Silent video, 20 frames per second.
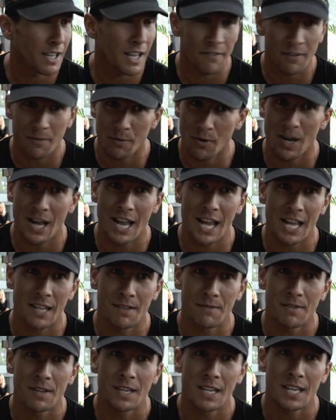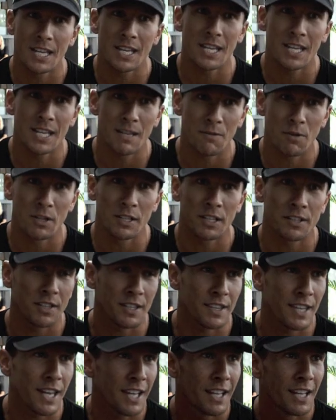love him or hate him, he really
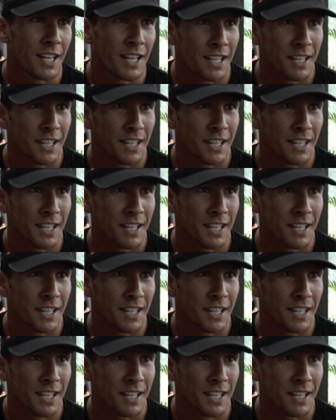did that.